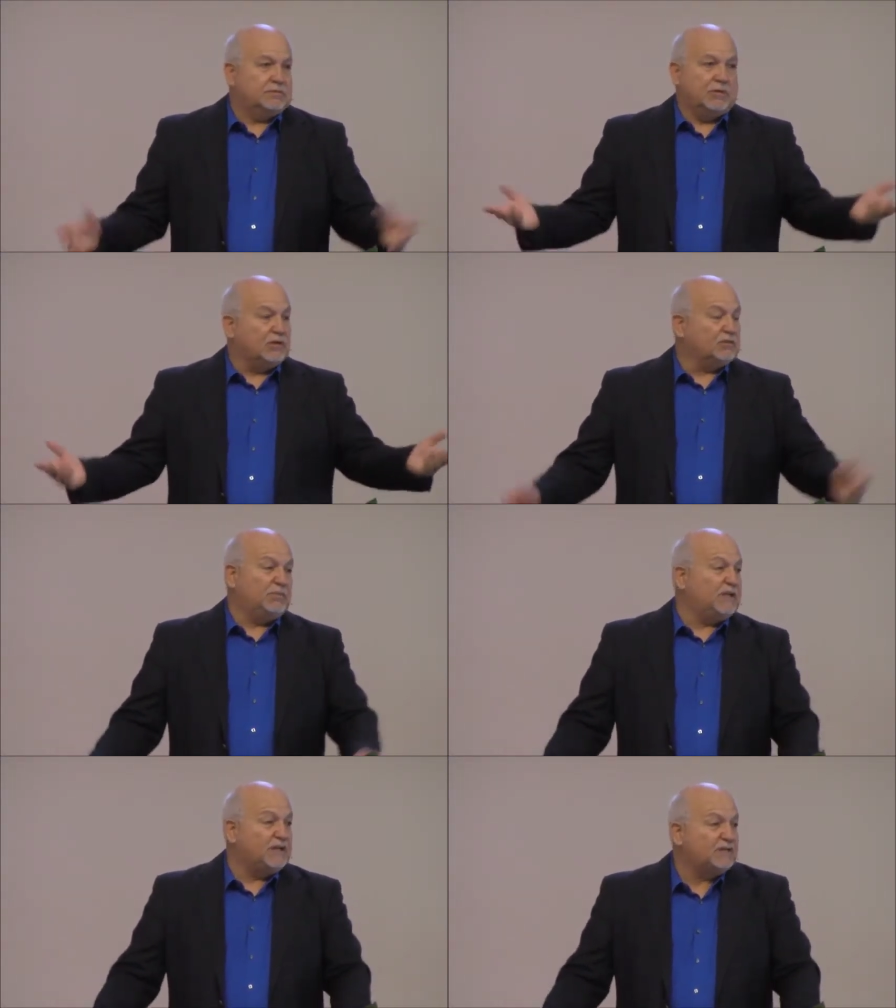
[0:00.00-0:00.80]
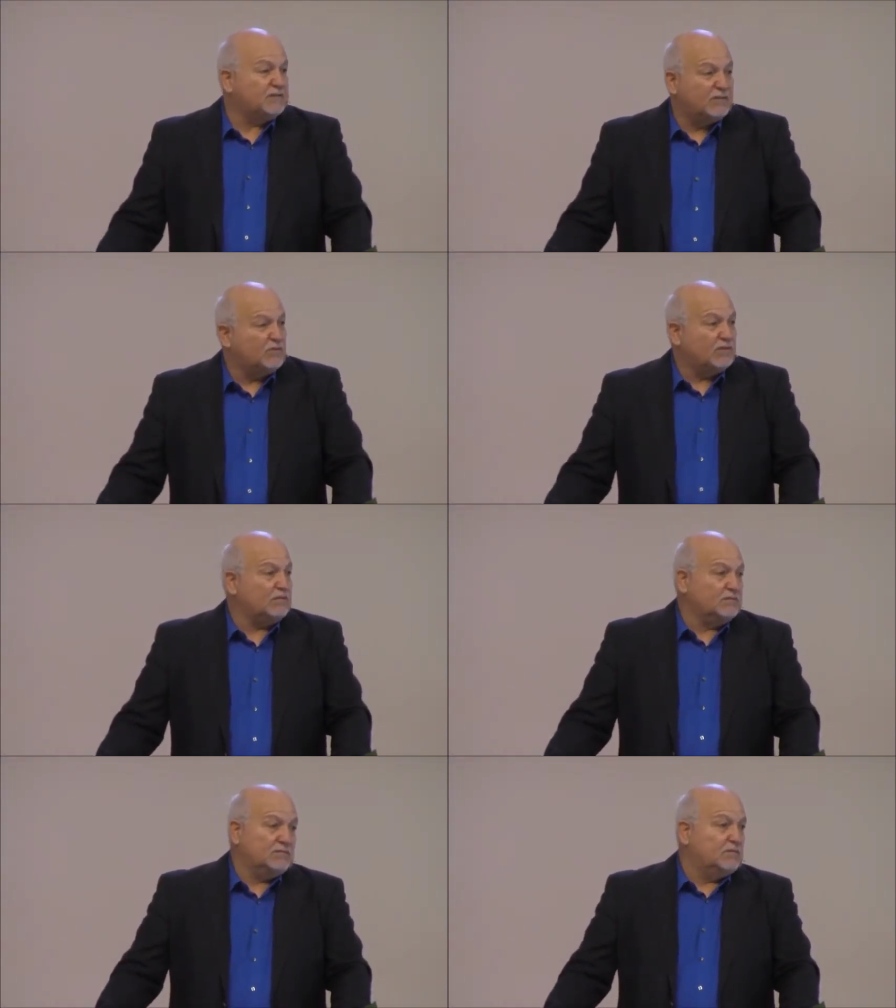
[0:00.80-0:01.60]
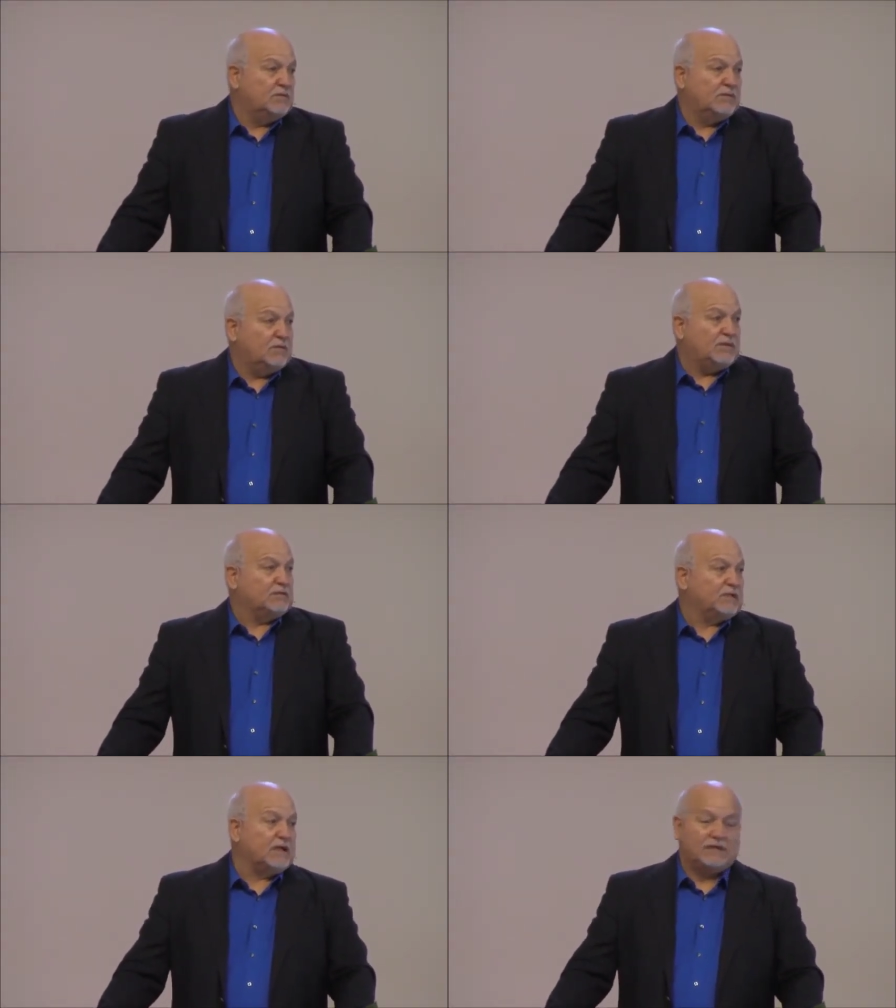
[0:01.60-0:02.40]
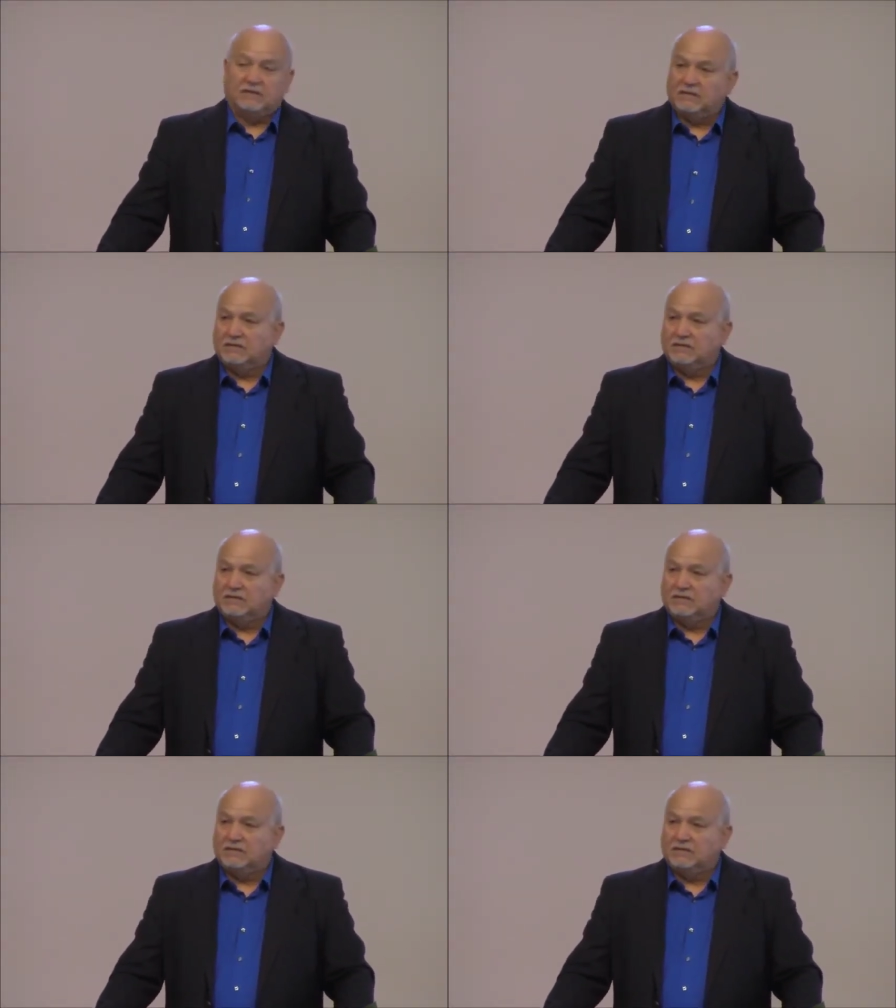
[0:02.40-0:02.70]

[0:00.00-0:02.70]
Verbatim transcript: all the billionaires of the world belong to God.